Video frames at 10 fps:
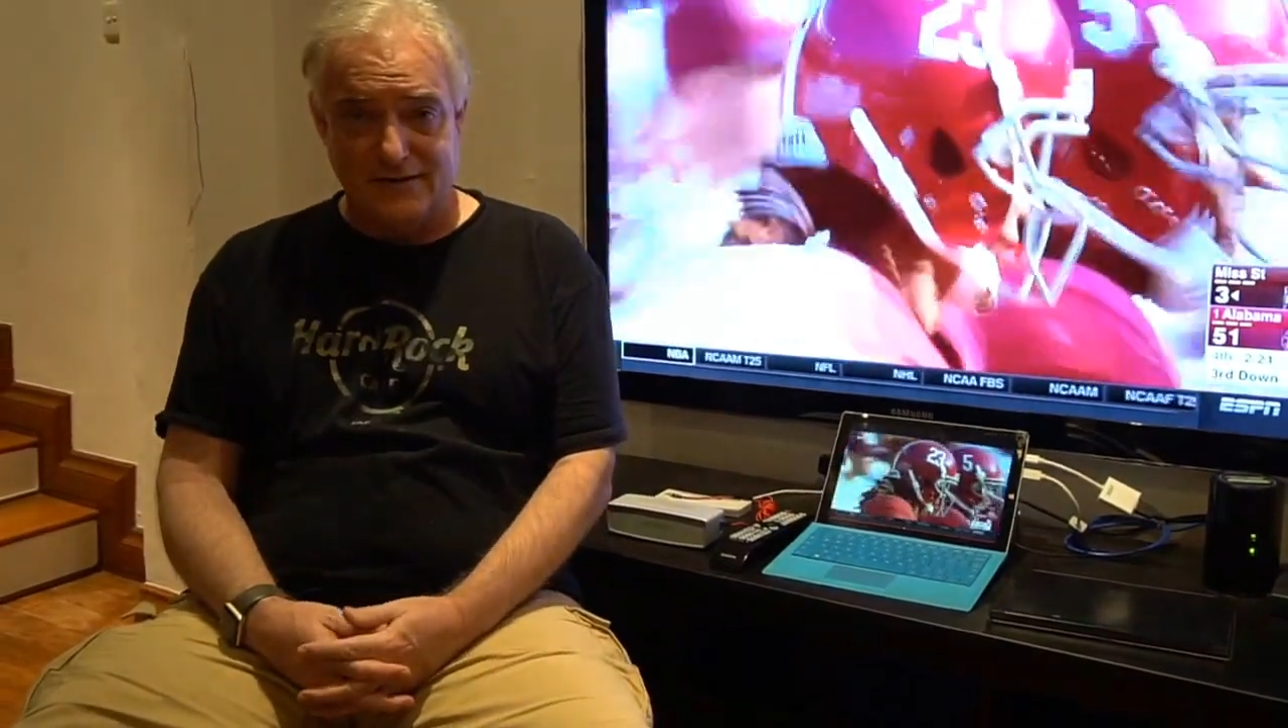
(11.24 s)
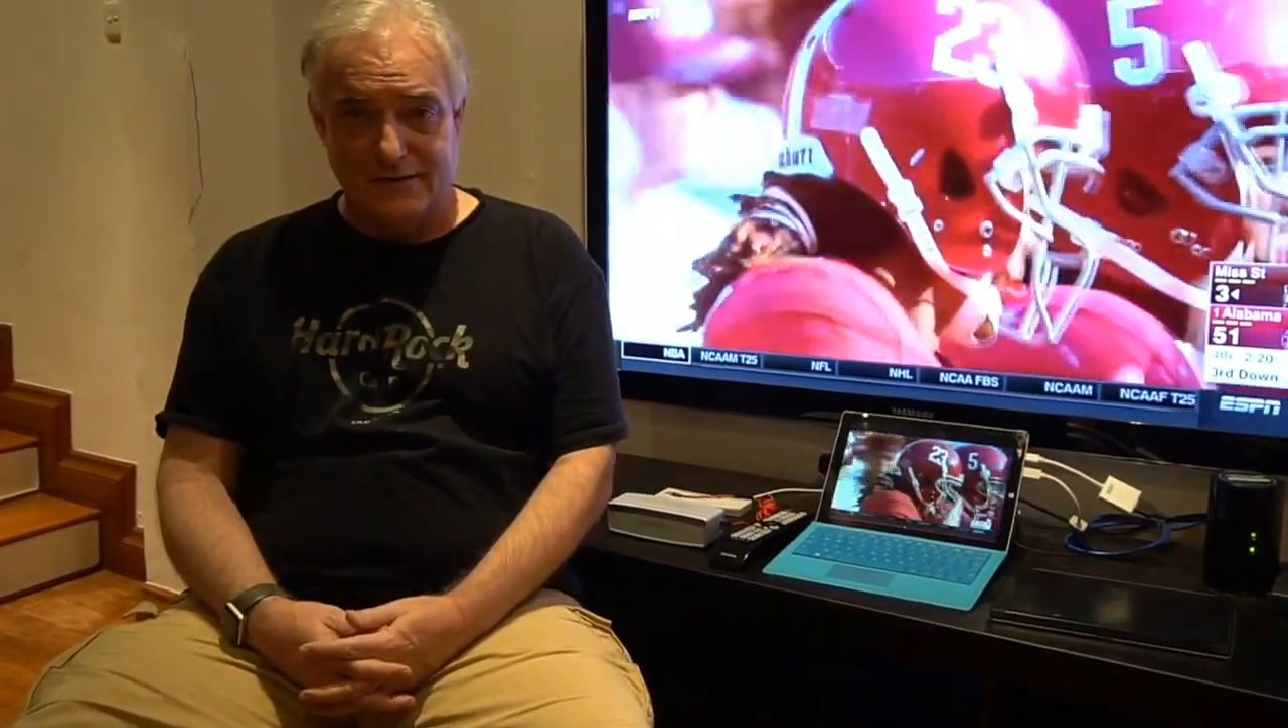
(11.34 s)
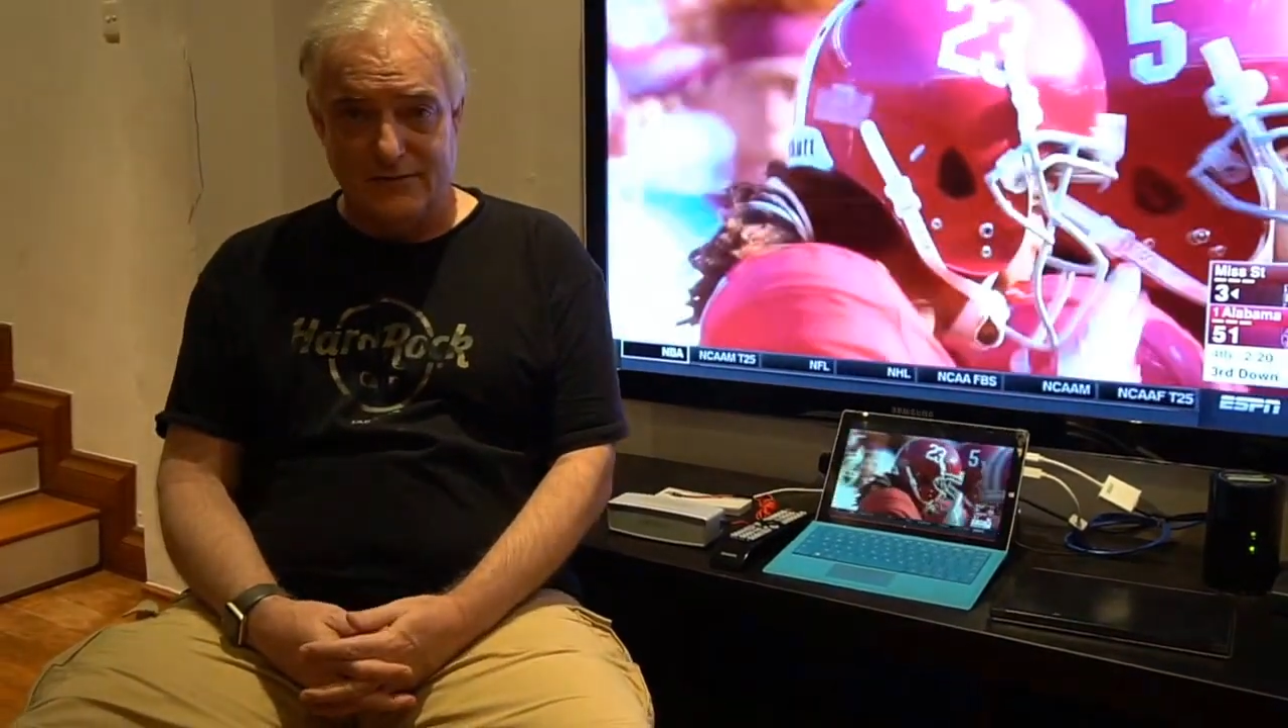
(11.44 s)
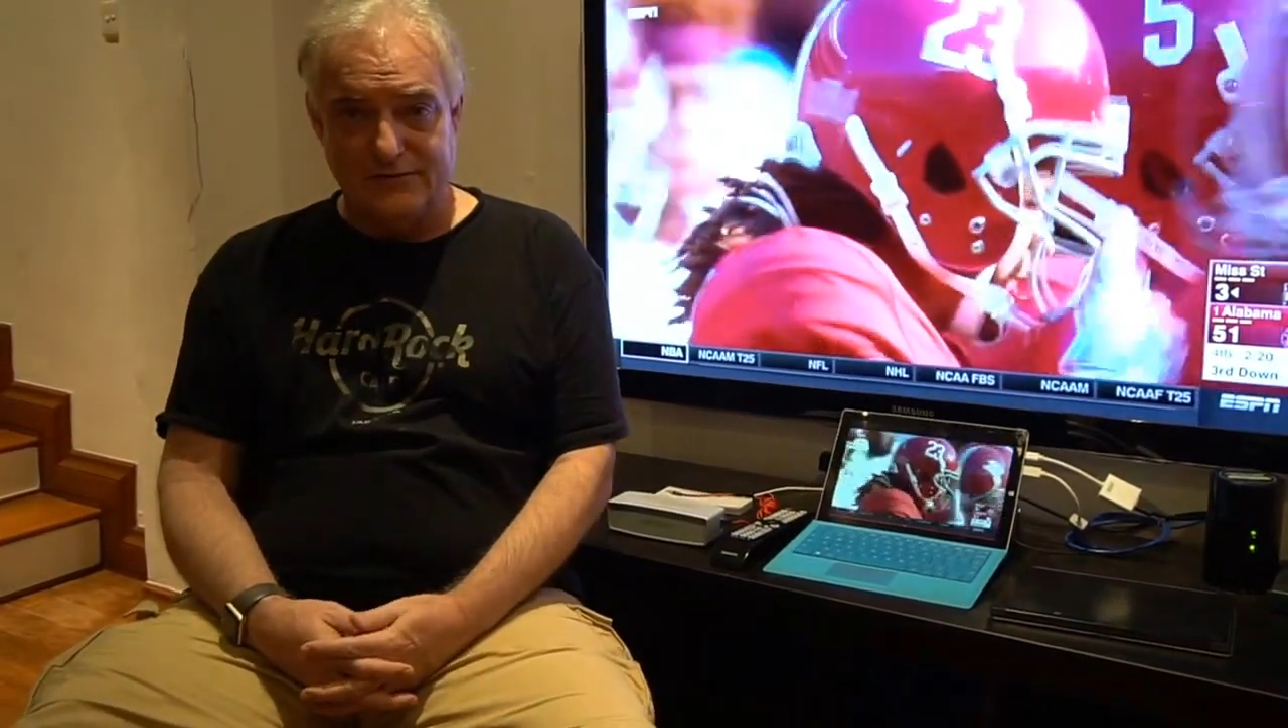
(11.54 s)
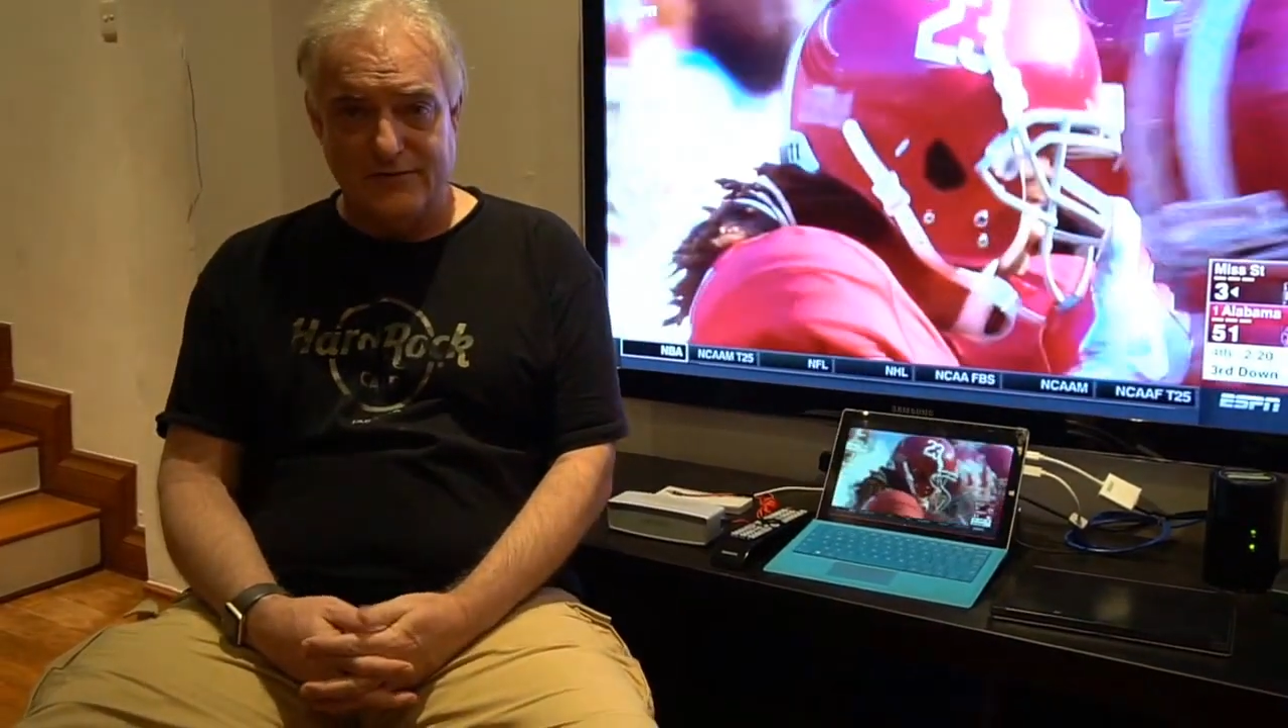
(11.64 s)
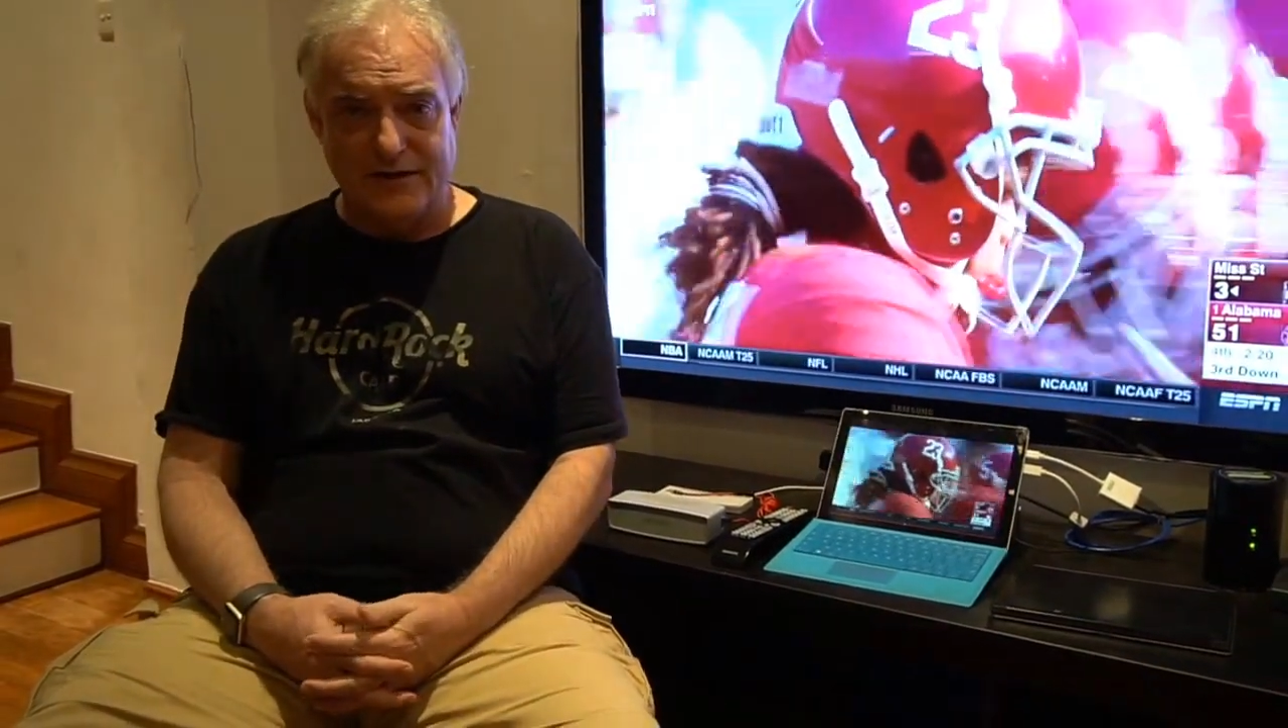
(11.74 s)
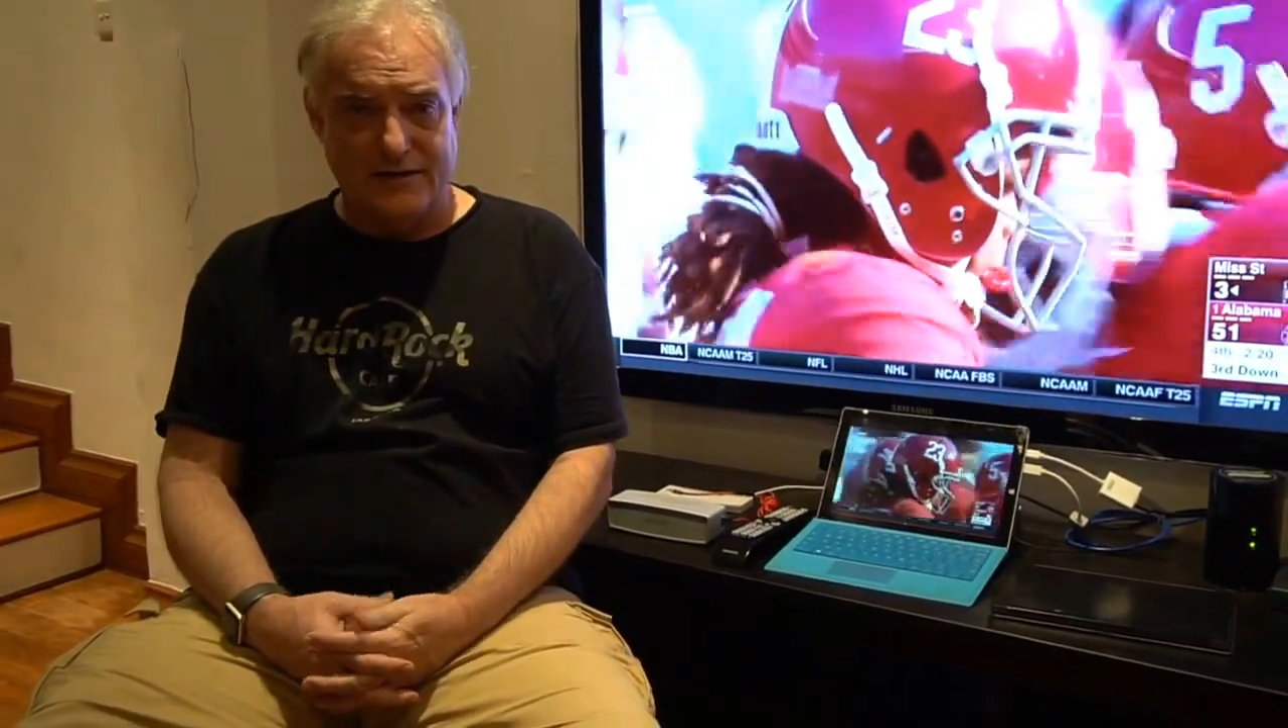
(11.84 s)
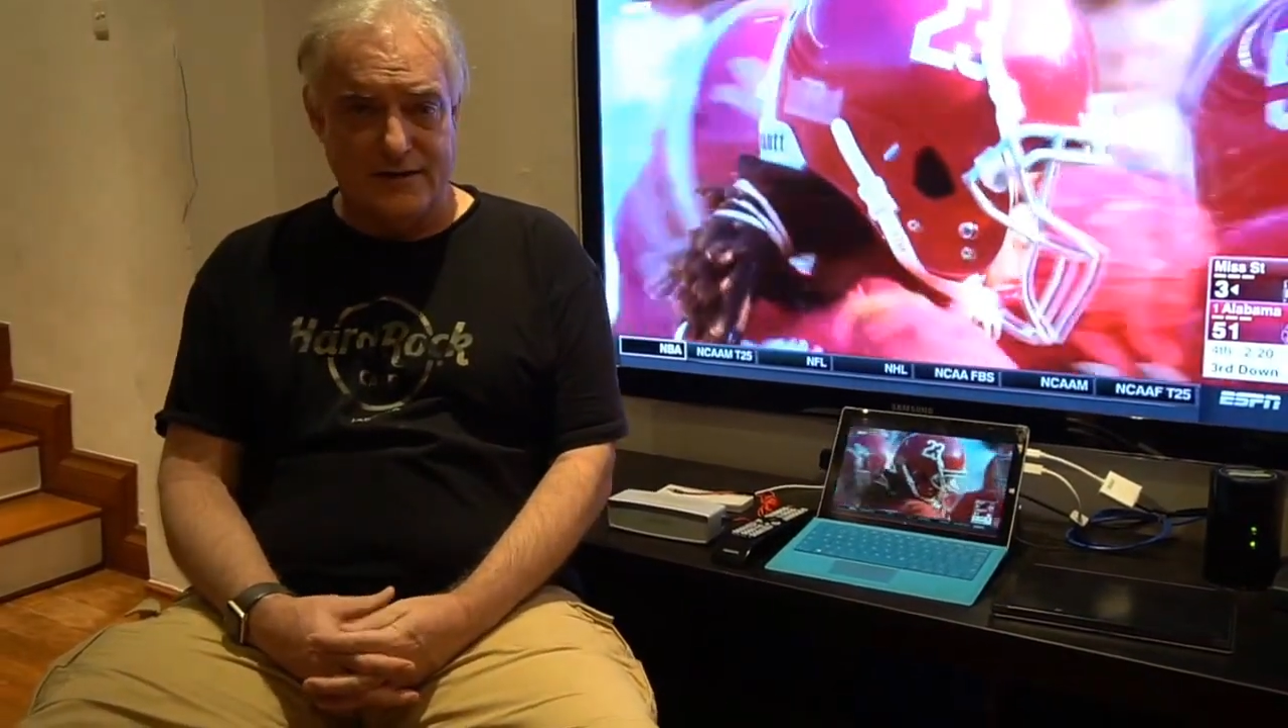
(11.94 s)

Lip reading: Looks like